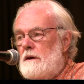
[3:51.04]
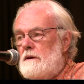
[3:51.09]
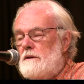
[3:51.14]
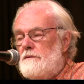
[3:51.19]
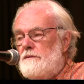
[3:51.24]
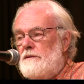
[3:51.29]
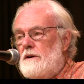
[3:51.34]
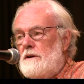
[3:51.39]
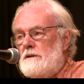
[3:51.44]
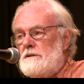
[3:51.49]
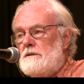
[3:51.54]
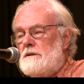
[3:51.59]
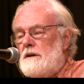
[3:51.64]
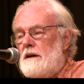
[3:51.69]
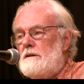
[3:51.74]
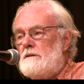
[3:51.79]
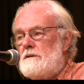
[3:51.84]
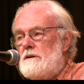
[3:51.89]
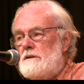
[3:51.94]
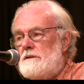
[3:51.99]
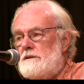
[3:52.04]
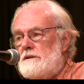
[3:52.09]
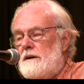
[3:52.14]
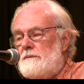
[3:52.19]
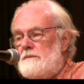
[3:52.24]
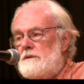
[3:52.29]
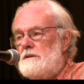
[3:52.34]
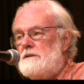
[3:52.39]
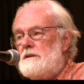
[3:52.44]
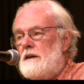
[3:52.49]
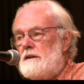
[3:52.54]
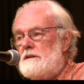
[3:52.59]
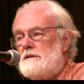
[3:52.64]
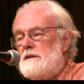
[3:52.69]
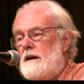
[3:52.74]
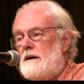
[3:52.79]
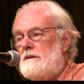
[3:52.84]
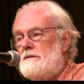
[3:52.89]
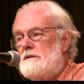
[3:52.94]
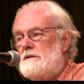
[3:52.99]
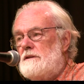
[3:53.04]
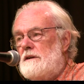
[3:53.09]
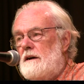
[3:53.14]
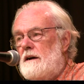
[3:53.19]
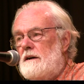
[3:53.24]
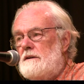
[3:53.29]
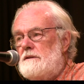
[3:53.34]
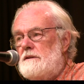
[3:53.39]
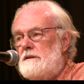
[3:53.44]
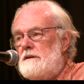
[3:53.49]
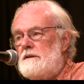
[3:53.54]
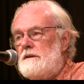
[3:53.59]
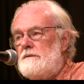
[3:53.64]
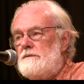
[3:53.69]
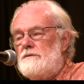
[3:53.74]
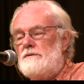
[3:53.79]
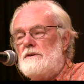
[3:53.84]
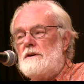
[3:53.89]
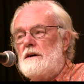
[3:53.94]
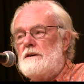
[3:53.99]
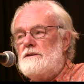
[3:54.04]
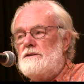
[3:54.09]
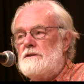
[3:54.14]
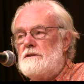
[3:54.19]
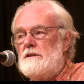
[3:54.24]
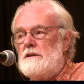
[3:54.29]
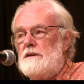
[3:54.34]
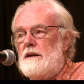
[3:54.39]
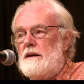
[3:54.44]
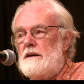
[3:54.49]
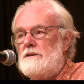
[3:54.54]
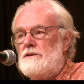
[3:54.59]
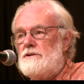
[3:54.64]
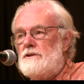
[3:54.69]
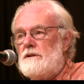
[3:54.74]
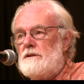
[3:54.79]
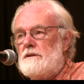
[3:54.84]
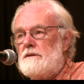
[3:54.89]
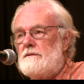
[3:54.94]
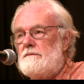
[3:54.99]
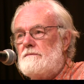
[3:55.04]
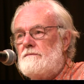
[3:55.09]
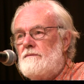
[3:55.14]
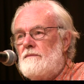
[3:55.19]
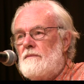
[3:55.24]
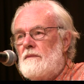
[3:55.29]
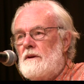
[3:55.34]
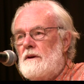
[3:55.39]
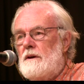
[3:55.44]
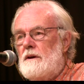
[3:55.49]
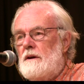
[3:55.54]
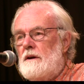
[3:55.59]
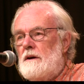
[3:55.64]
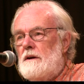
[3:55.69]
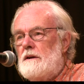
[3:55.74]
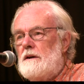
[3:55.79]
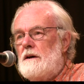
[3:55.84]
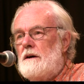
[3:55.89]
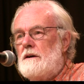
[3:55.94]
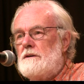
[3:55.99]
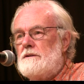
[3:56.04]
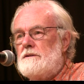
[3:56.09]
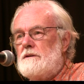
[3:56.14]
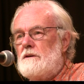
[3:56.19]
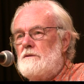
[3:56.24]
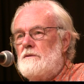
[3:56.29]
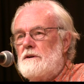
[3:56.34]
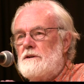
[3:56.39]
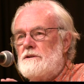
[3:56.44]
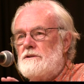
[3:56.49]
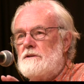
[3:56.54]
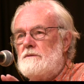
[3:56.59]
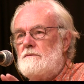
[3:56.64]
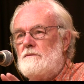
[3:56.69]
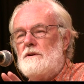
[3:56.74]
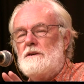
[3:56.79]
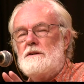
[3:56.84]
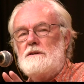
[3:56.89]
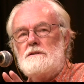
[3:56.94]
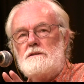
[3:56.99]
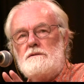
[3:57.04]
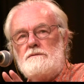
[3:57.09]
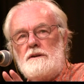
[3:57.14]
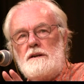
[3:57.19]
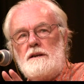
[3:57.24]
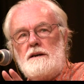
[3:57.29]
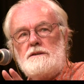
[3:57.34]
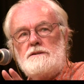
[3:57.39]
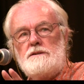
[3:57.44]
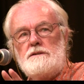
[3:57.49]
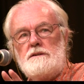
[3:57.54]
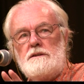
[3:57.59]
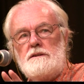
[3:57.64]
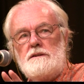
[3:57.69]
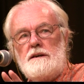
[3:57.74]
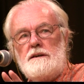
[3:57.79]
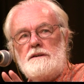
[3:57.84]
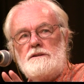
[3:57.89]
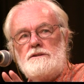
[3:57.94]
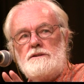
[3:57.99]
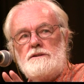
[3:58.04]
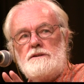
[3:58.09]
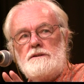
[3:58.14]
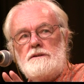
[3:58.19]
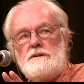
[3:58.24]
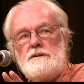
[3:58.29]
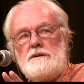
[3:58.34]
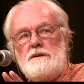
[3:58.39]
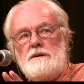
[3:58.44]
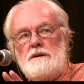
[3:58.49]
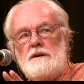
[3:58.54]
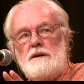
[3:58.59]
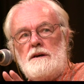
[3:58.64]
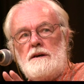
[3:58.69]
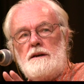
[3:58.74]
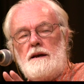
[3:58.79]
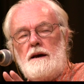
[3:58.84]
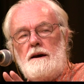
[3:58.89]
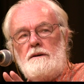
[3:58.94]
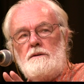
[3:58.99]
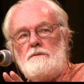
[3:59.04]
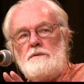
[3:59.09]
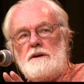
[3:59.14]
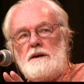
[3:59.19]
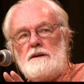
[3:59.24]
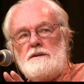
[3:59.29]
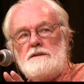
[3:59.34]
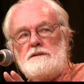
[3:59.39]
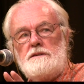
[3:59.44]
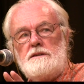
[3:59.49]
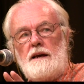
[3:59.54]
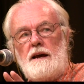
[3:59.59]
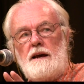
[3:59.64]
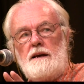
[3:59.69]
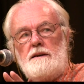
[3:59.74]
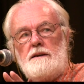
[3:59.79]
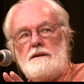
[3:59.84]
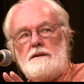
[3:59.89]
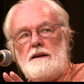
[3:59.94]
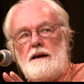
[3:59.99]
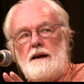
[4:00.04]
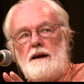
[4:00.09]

The first concept he sets out is the idea of the relation to nature. And he asks the question, what is the relation to nature? And how do we understand it?